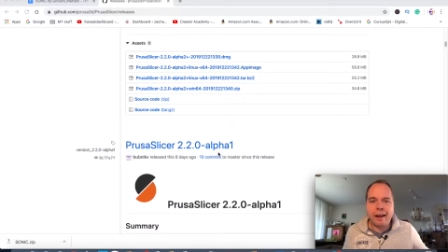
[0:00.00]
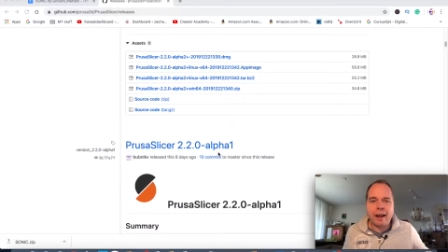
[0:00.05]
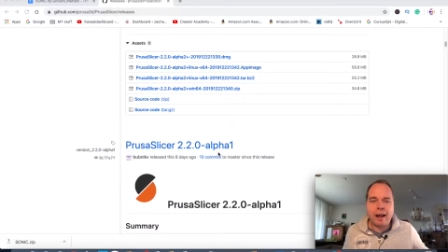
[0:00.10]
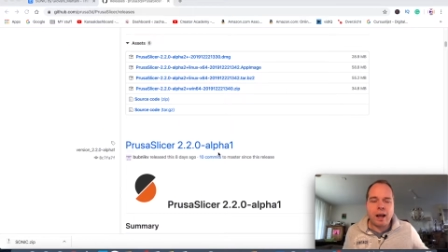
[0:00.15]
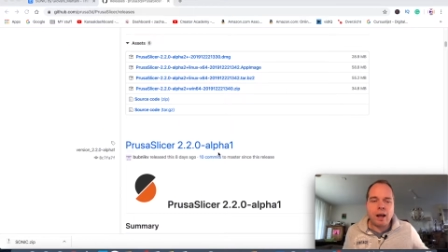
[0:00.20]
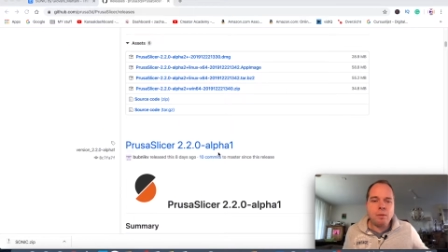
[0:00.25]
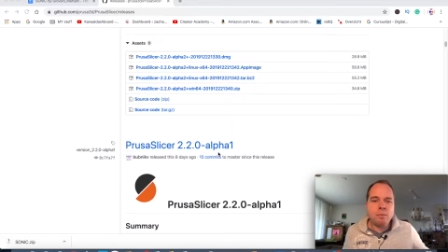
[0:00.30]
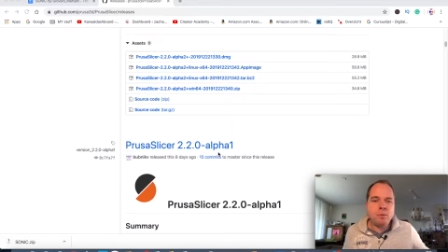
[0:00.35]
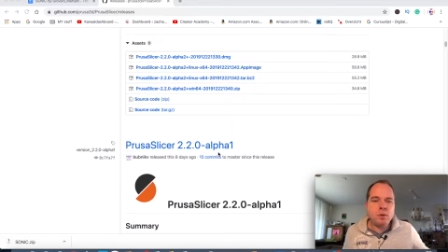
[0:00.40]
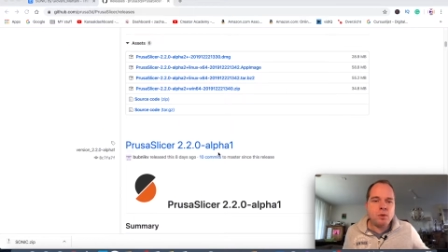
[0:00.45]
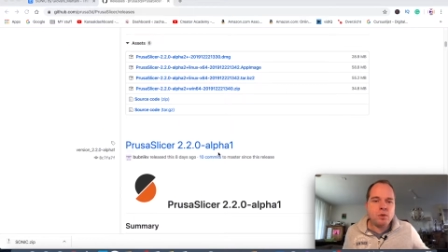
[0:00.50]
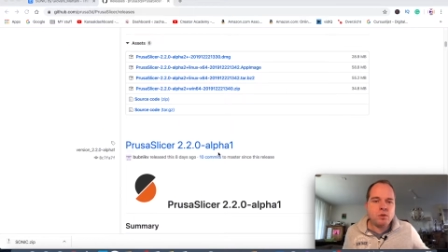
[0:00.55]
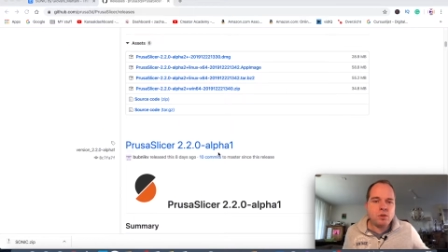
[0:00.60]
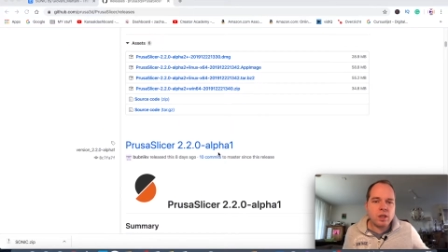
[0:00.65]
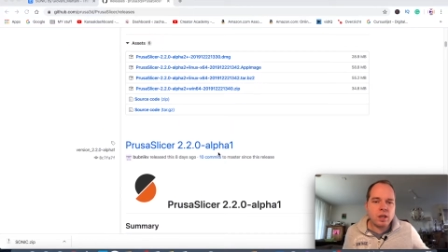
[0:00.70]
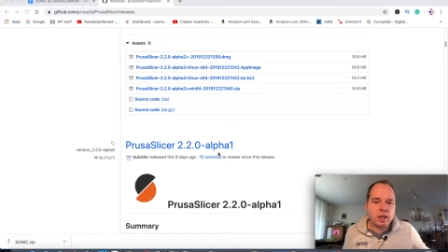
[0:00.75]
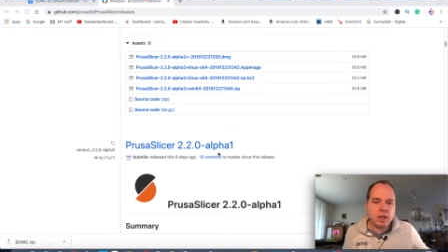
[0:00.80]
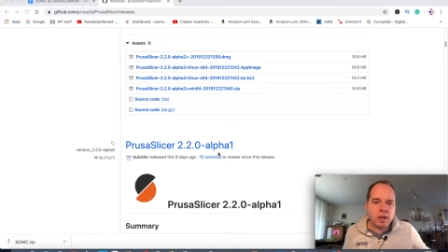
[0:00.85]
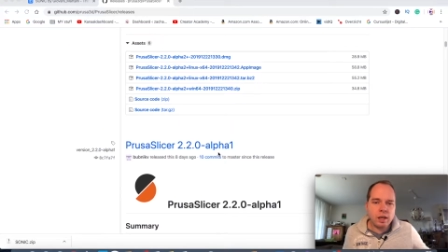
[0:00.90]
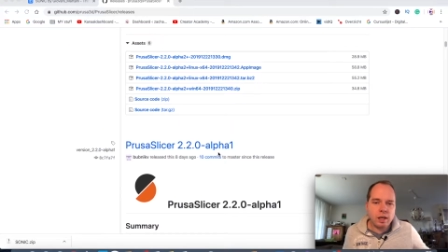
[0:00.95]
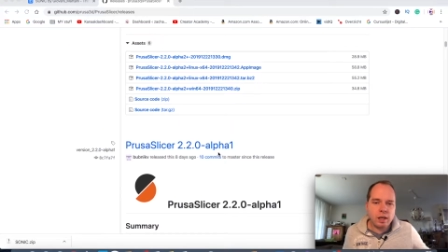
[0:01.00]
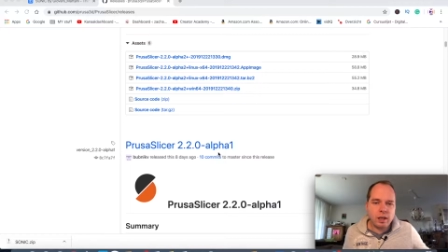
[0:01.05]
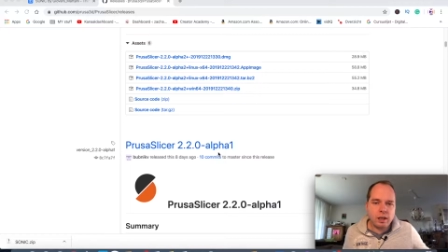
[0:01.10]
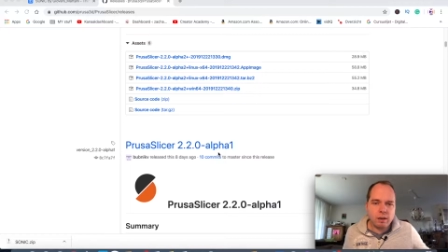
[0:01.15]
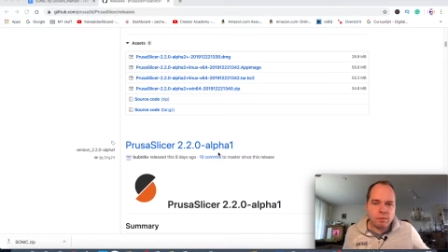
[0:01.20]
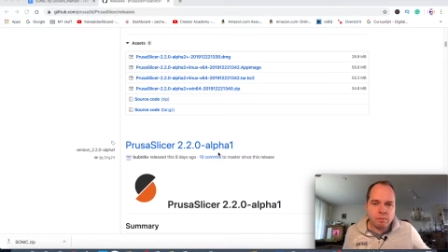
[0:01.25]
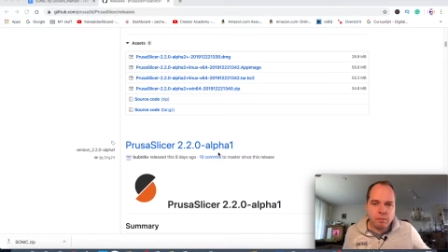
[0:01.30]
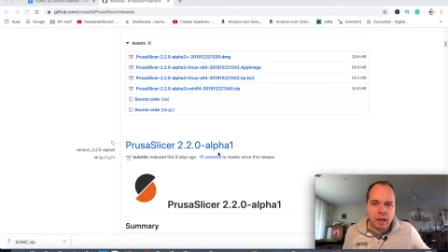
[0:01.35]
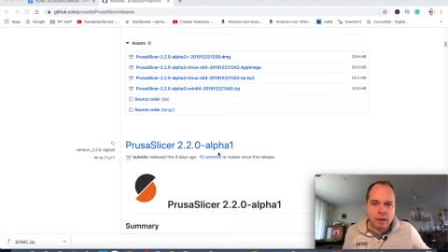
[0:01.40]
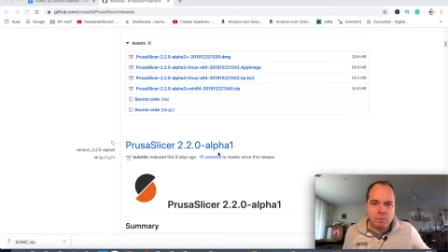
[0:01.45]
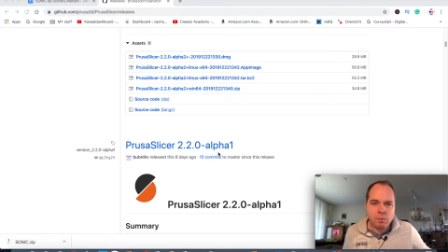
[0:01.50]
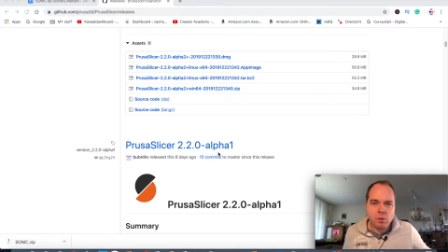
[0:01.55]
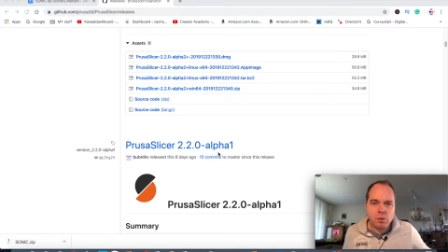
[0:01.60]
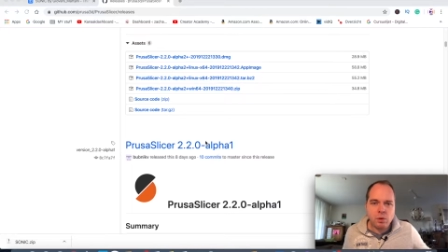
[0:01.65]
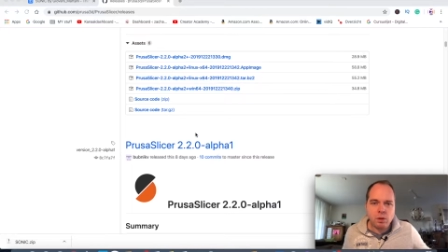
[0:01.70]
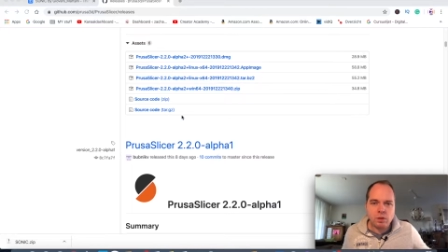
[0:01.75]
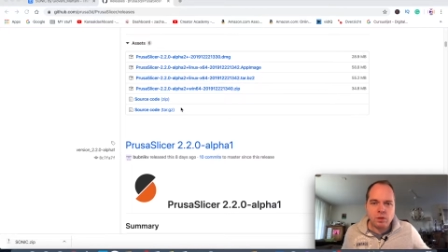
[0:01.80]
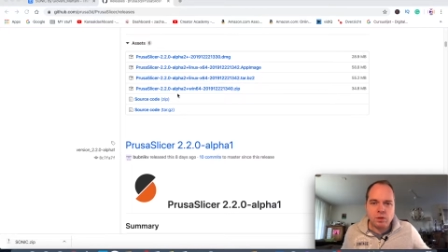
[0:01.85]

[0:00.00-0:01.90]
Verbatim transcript: I'm using a MacBook,